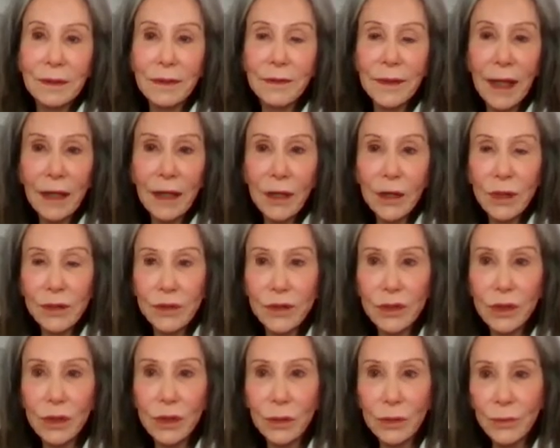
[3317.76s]
And that
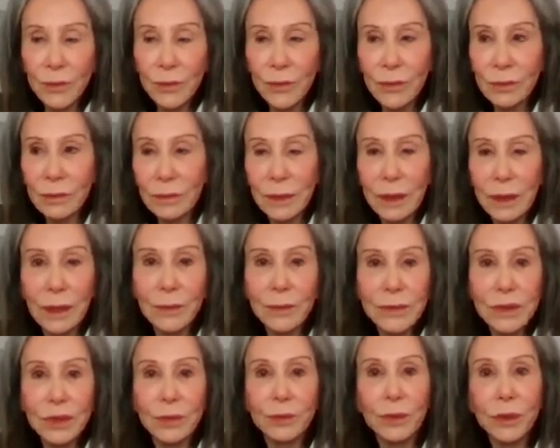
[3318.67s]
also
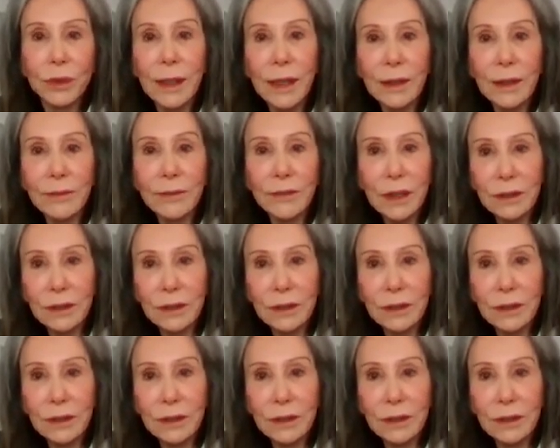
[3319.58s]
helps to pull out